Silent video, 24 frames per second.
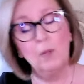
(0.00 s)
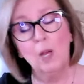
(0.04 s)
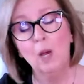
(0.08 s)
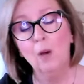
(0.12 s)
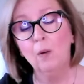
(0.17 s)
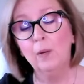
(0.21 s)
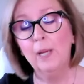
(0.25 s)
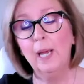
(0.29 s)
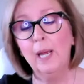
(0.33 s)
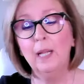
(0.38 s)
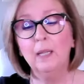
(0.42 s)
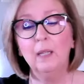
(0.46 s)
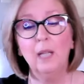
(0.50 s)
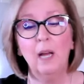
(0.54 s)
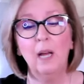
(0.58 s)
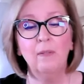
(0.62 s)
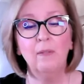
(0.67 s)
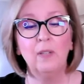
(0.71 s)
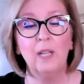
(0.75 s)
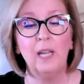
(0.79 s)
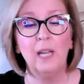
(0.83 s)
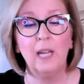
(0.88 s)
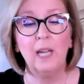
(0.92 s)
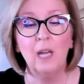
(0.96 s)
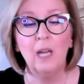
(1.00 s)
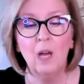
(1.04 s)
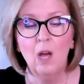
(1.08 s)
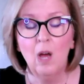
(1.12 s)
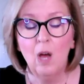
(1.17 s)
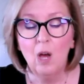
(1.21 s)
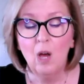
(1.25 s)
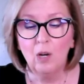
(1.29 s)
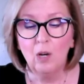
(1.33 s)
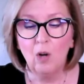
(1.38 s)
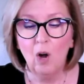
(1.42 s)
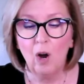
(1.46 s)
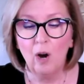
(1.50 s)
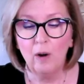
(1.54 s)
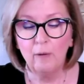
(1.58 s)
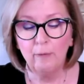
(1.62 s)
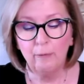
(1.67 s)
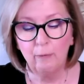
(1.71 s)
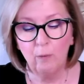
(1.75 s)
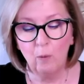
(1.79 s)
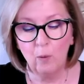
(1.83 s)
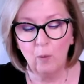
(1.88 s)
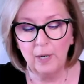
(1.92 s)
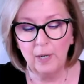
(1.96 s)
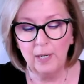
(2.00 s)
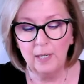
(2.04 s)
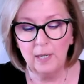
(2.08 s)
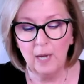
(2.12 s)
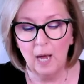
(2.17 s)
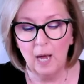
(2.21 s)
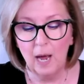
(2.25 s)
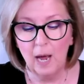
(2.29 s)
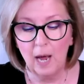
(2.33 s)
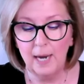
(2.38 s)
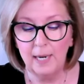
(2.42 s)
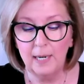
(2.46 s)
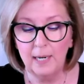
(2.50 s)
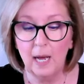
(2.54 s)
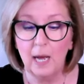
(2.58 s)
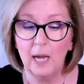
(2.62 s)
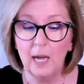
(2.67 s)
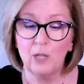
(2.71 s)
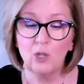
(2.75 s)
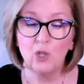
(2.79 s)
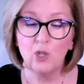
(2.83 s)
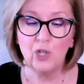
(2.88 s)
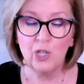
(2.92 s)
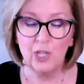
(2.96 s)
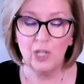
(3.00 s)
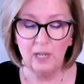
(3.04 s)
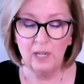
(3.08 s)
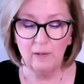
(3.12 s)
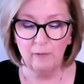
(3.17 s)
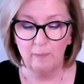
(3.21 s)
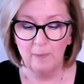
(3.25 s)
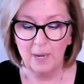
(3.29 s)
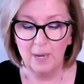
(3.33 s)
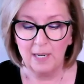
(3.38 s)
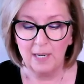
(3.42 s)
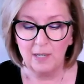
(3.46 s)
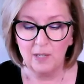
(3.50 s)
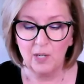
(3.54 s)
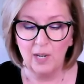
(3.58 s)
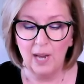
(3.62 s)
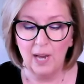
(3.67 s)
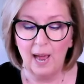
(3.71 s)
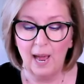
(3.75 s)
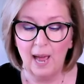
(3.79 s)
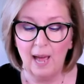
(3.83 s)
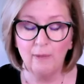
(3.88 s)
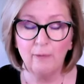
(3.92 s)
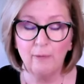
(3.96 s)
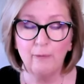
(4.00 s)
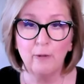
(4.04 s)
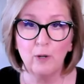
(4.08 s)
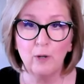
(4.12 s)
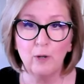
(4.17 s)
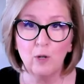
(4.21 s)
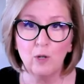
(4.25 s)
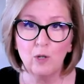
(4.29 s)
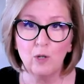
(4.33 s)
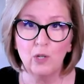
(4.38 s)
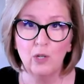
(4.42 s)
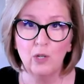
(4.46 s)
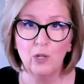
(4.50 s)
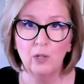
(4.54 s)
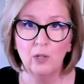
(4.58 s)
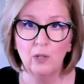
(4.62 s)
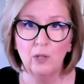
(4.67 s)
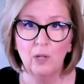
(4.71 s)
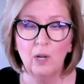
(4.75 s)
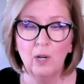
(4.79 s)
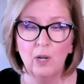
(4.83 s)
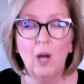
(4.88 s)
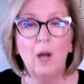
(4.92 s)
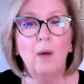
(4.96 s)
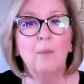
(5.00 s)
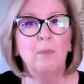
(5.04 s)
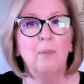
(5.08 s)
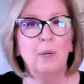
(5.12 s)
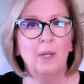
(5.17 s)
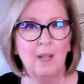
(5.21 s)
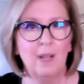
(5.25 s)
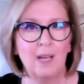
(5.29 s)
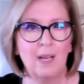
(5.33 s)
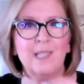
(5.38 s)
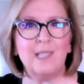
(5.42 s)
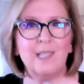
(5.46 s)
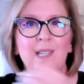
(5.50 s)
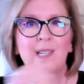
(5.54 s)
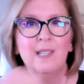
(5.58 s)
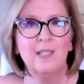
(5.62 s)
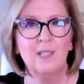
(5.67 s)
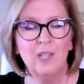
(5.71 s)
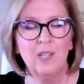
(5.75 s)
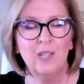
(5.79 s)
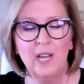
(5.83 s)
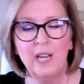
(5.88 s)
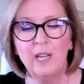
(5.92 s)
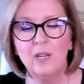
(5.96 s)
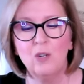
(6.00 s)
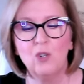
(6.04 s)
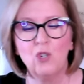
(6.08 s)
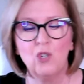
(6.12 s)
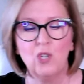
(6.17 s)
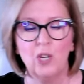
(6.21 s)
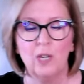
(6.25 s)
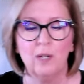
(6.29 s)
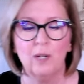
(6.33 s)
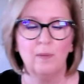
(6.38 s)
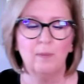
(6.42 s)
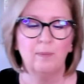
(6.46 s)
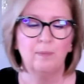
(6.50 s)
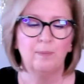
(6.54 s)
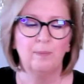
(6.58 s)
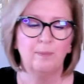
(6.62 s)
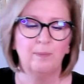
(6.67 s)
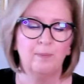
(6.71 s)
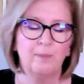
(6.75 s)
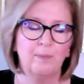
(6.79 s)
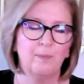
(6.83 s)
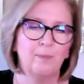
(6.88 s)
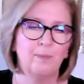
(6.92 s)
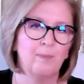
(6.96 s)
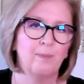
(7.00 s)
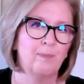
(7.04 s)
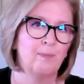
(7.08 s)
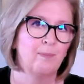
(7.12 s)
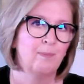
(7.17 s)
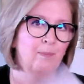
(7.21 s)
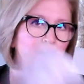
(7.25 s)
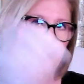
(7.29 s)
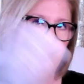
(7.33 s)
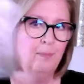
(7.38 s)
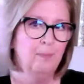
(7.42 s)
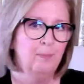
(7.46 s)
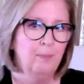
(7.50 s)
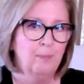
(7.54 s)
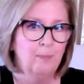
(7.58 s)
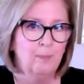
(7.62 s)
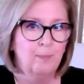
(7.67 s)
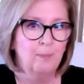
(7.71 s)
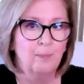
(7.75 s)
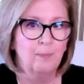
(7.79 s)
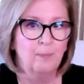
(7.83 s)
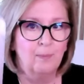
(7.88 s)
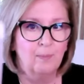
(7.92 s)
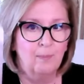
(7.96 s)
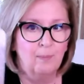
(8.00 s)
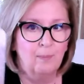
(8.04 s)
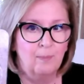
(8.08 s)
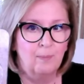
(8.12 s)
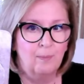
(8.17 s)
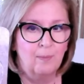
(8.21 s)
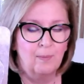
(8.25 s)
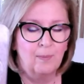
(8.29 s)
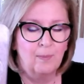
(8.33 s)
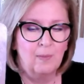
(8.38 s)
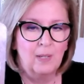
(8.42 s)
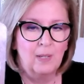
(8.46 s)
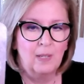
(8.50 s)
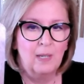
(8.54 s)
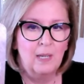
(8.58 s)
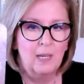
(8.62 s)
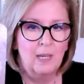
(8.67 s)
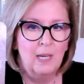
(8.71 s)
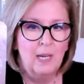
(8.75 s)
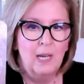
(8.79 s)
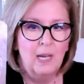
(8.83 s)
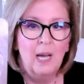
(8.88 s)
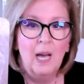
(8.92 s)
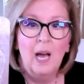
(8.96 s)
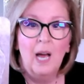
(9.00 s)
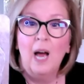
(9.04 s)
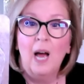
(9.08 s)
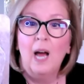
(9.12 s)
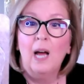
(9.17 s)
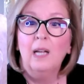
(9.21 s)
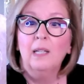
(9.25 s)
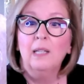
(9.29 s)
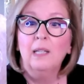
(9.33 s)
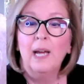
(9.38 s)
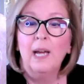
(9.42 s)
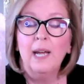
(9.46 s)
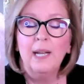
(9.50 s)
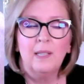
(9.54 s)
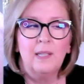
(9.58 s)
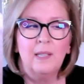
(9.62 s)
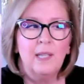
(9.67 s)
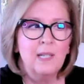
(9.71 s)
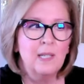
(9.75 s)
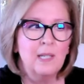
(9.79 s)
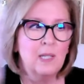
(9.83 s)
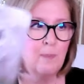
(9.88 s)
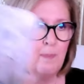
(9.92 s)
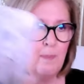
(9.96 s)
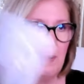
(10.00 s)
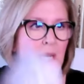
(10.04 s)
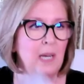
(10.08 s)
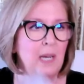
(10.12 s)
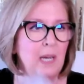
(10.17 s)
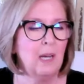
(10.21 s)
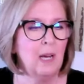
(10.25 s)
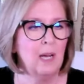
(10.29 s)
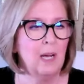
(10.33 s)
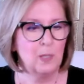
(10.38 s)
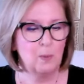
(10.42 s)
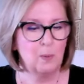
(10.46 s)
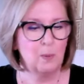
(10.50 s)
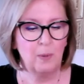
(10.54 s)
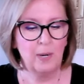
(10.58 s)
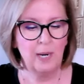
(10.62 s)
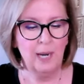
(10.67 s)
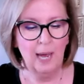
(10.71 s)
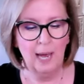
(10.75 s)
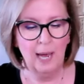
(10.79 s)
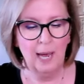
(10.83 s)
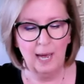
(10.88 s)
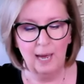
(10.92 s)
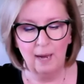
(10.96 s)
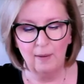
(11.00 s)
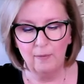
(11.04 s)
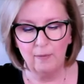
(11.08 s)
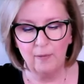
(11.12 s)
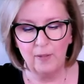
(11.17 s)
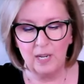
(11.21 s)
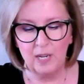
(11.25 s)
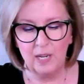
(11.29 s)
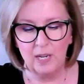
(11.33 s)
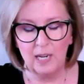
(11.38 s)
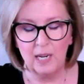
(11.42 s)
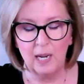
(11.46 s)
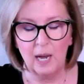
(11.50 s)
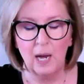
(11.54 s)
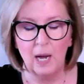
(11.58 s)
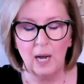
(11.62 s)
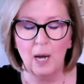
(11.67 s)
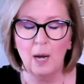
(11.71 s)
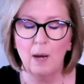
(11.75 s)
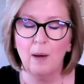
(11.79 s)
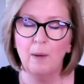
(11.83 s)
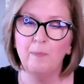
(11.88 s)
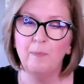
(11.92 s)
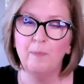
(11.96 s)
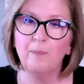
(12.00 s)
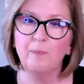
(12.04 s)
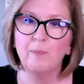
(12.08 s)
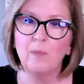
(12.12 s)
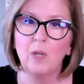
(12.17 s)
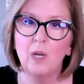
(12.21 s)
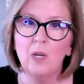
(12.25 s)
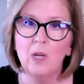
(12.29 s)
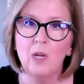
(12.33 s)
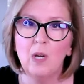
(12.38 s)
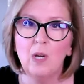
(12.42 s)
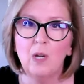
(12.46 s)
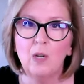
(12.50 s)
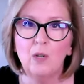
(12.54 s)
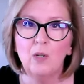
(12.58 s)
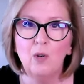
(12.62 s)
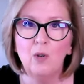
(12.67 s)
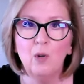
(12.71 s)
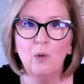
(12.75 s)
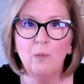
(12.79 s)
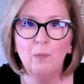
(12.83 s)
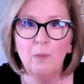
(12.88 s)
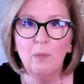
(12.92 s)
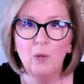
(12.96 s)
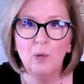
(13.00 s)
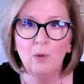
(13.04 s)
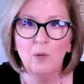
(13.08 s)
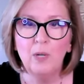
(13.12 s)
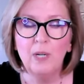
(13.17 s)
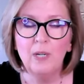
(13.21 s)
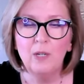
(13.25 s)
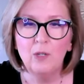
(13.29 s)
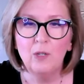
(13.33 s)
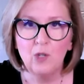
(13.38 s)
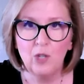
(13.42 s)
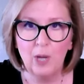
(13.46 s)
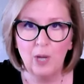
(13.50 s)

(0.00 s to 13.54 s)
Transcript: Okay, lovely. Card 49, achievement, effort plus intention. I like this because we have the new moon in